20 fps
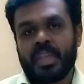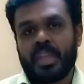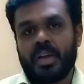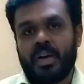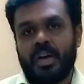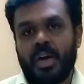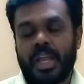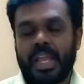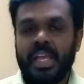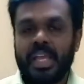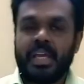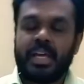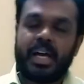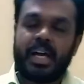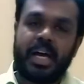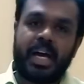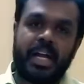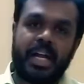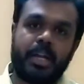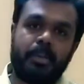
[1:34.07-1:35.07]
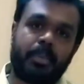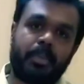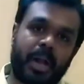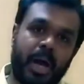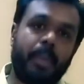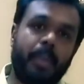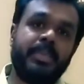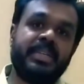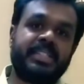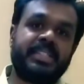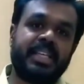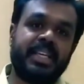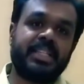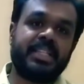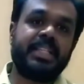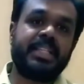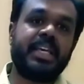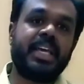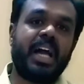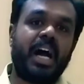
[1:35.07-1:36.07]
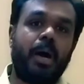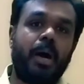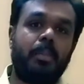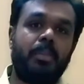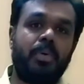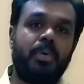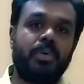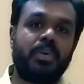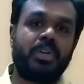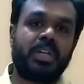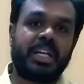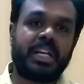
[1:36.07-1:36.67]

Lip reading: Okay, and promising the amount